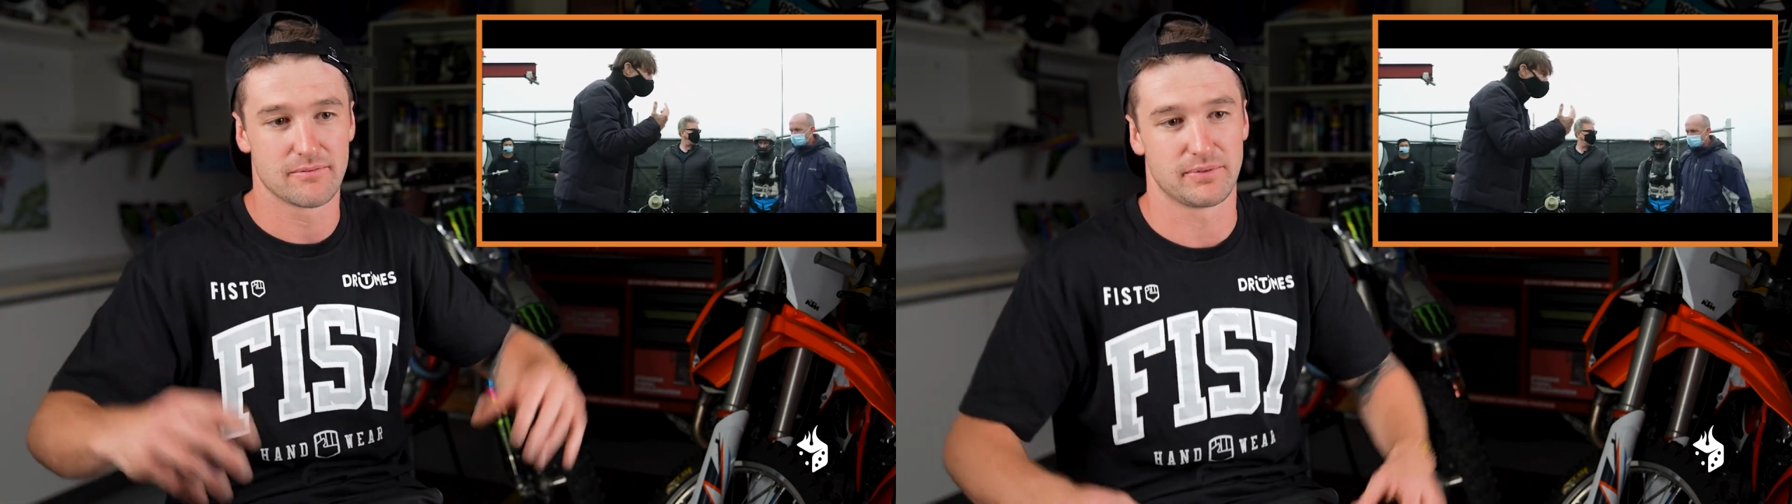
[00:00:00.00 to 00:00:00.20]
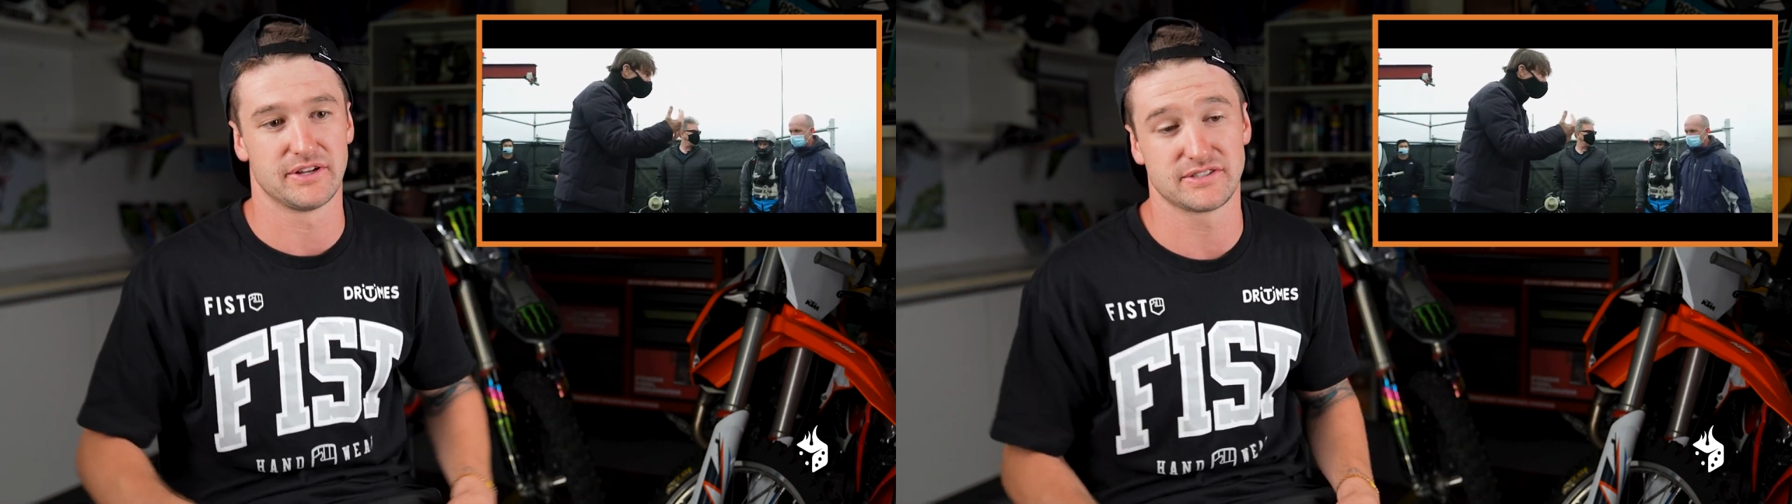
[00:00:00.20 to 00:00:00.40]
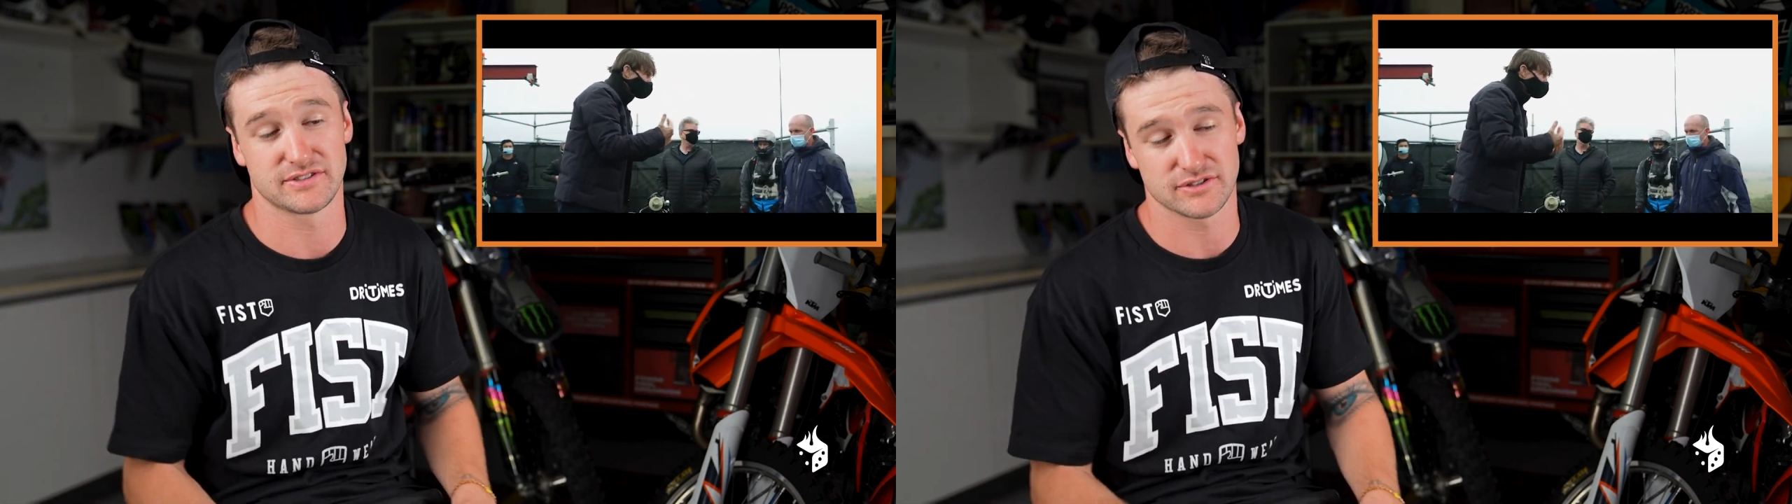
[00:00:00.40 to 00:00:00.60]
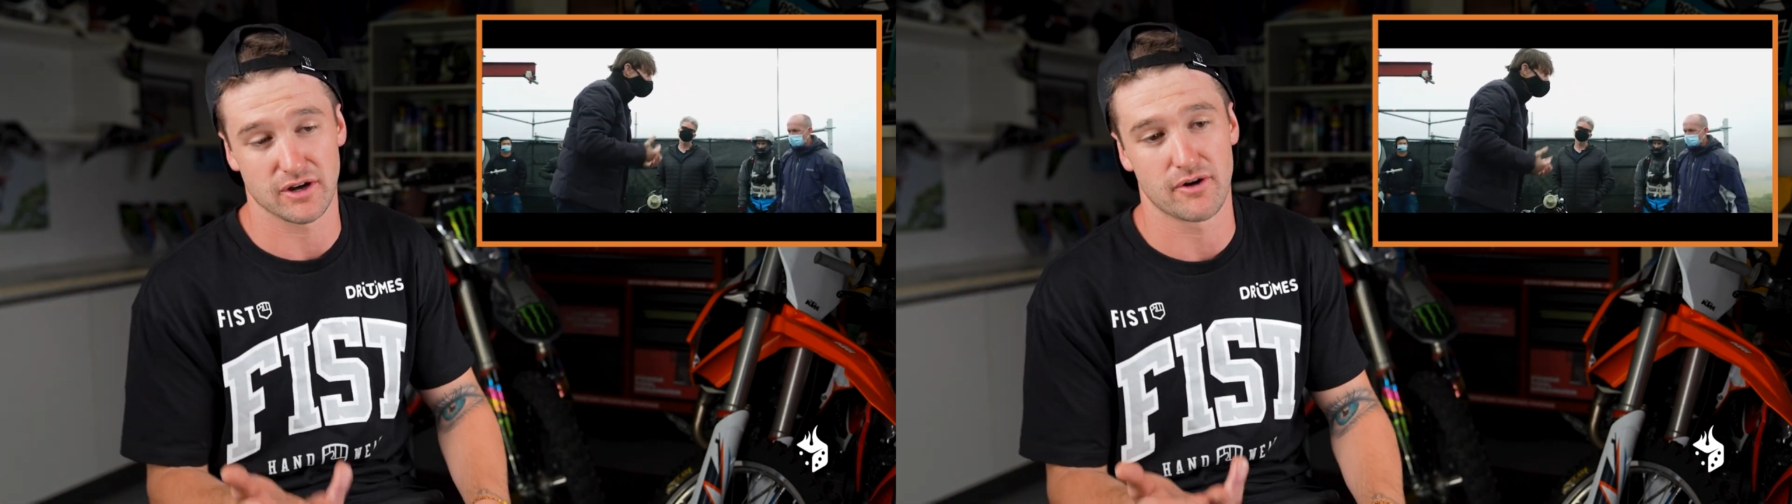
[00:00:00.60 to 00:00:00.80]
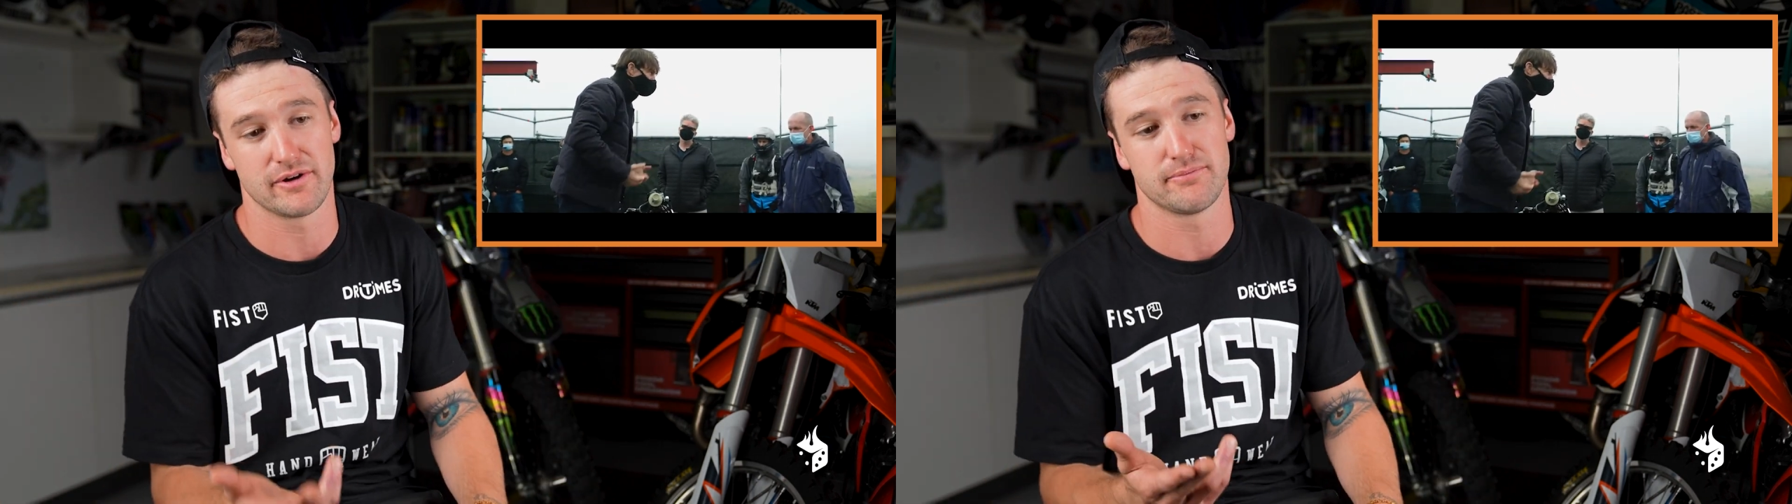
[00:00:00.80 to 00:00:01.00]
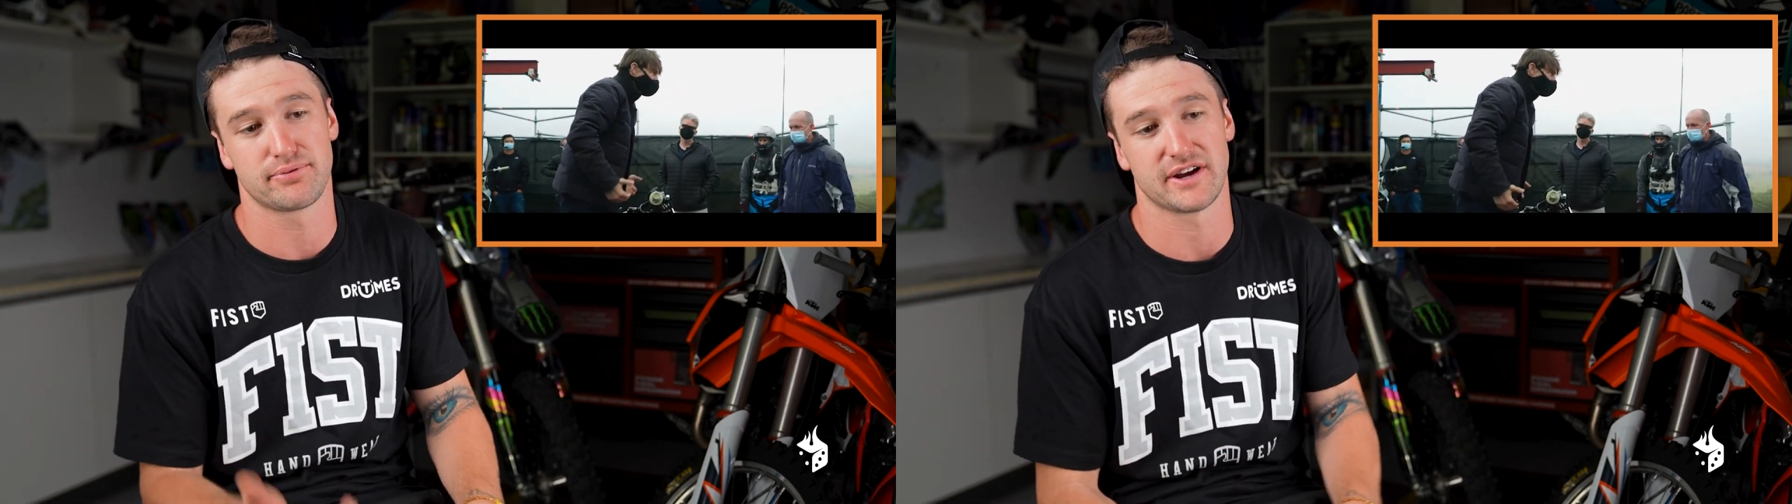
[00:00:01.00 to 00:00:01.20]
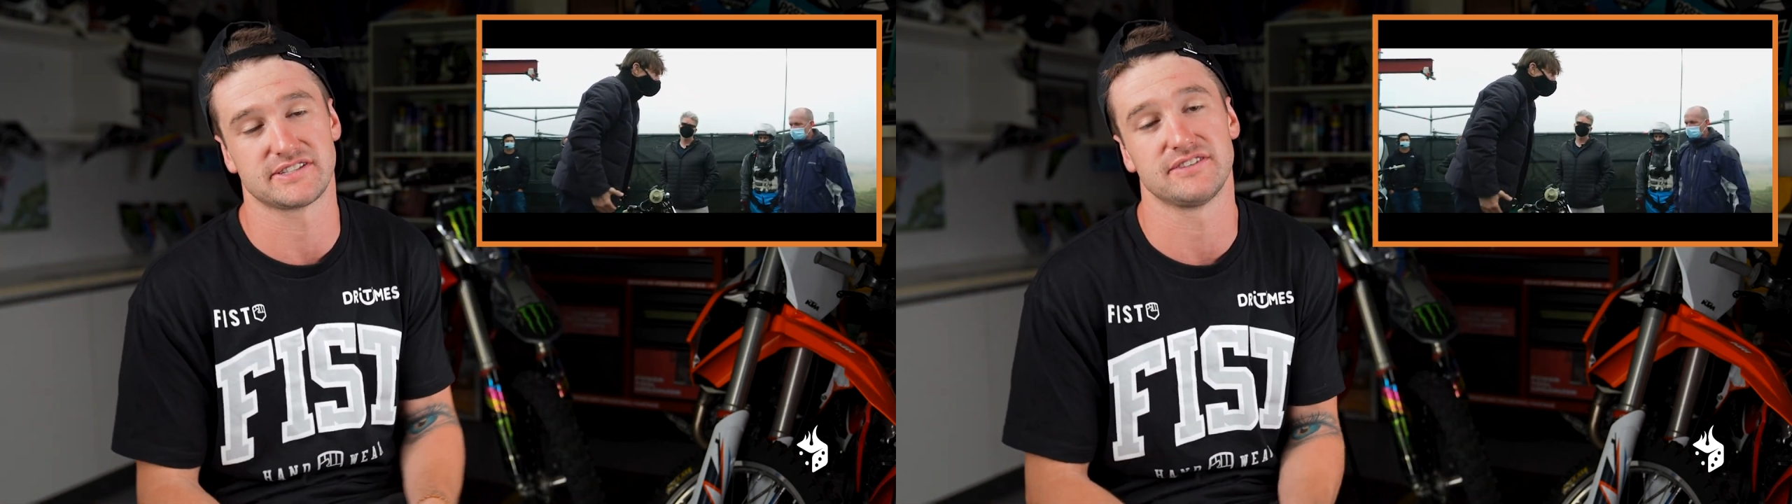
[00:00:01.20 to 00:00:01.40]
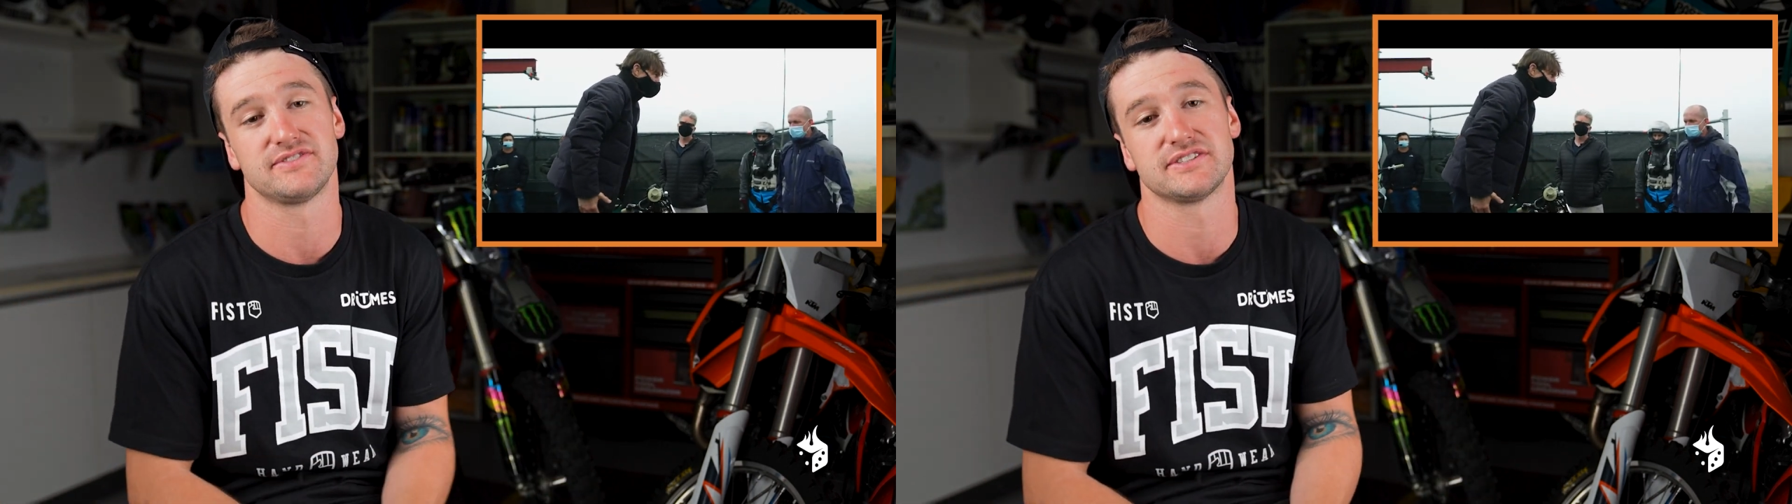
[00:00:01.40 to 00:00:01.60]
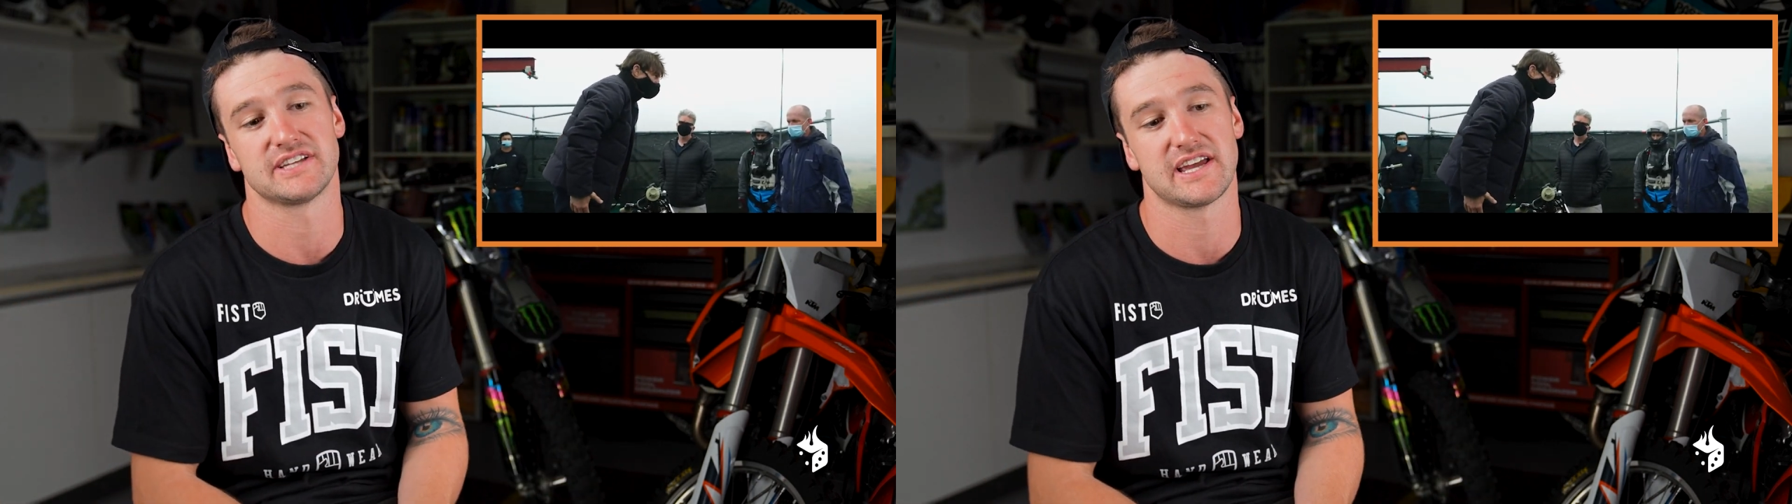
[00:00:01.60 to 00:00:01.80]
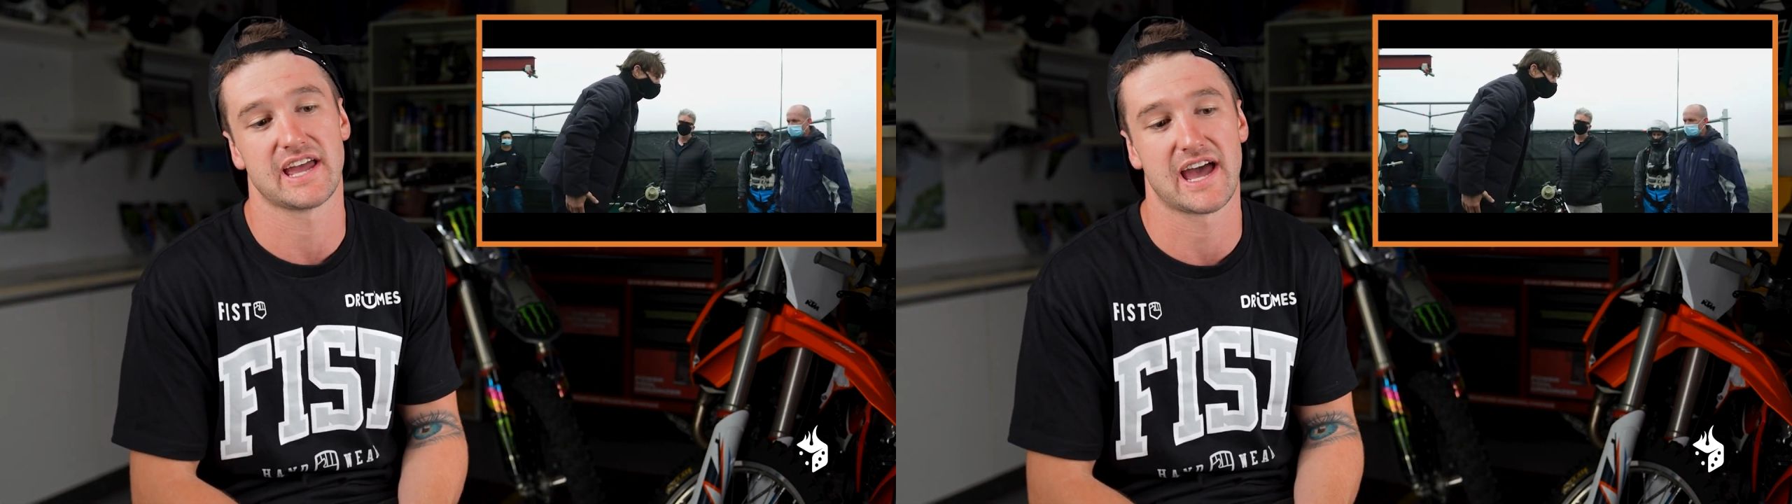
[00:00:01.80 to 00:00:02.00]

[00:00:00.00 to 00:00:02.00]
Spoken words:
But it's so impressive to see